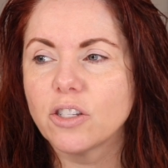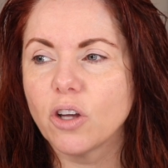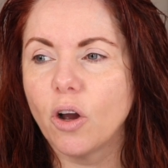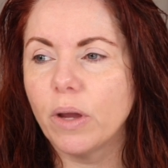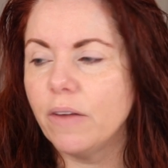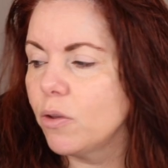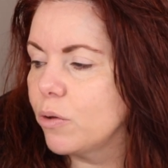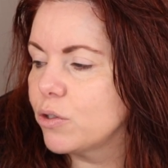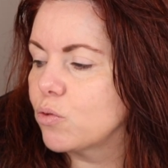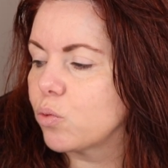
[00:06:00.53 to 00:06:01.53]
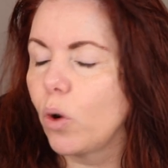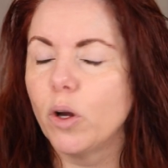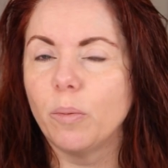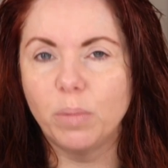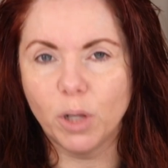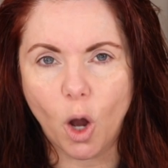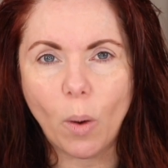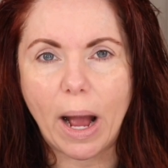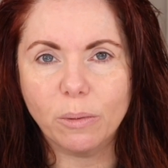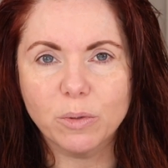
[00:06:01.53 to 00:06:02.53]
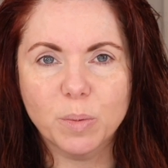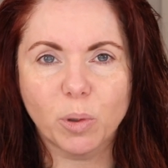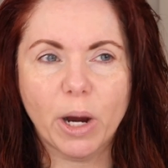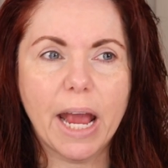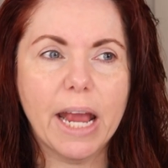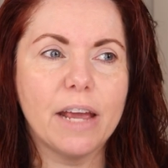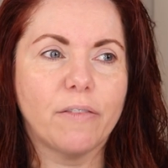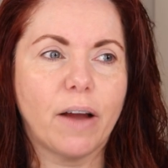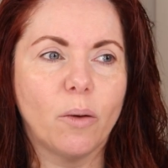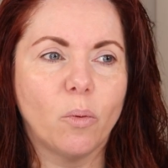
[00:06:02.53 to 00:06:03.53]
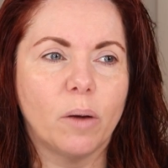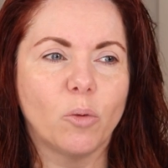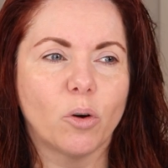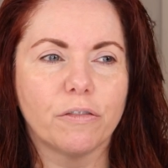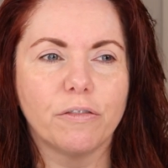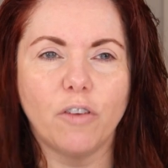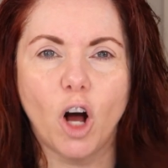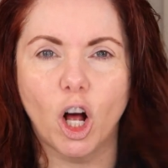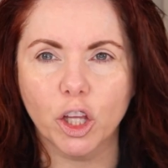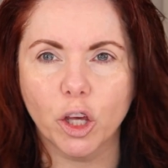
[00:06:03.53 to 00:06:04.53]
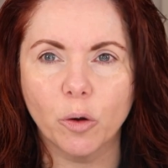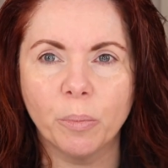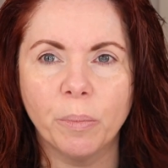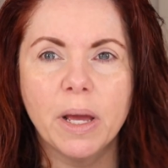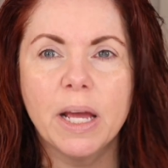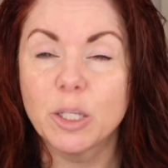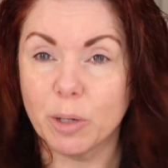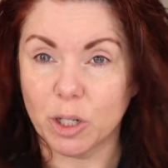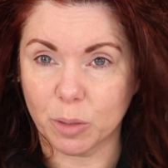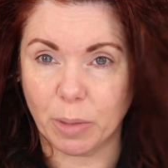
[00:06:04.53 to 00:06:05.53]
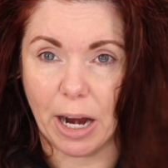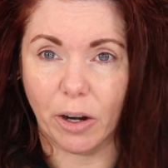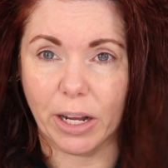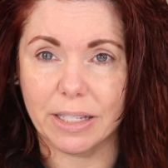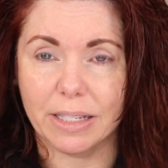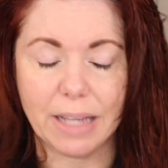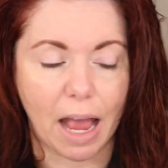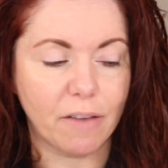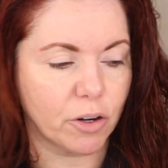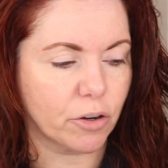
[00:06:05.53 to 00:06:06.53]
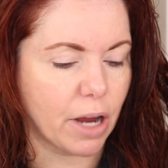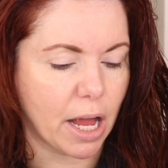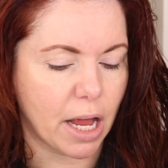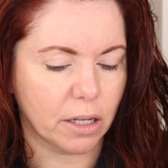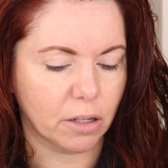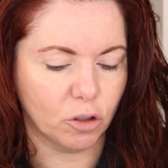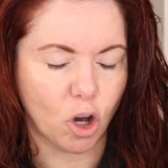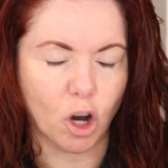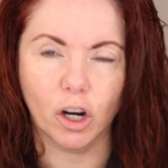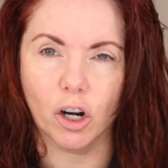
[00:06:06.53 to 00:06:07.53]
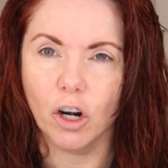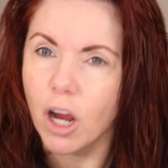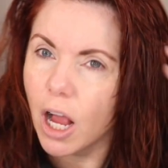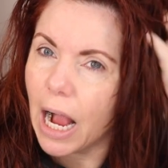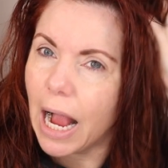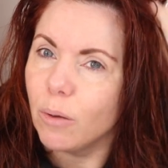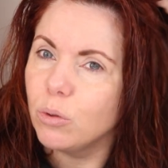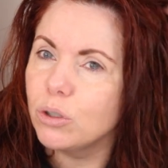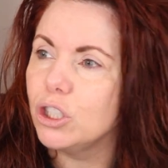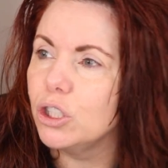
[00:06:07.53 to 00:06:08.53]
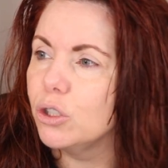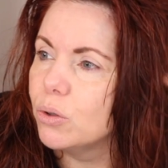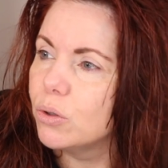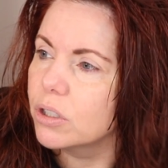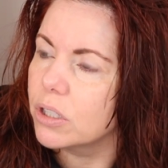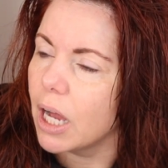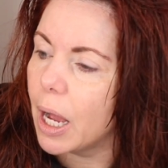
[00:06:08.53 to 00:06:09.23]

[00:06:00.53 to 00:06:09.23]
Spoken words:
so even though this is Royal Blowout Spray, if I want more volume, especially as my hair gets heavier and longer, I will use,